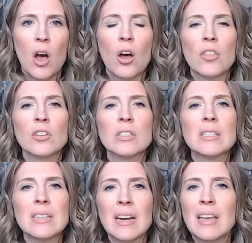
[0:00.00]
authored
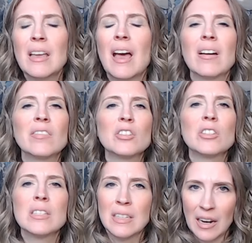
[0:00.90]
study after
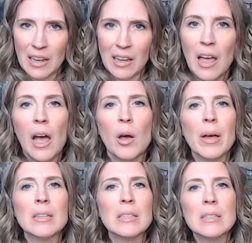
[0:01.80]
study
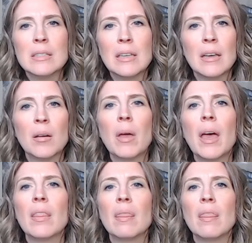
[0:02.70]
about DCM
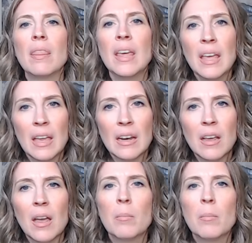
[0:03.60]
and then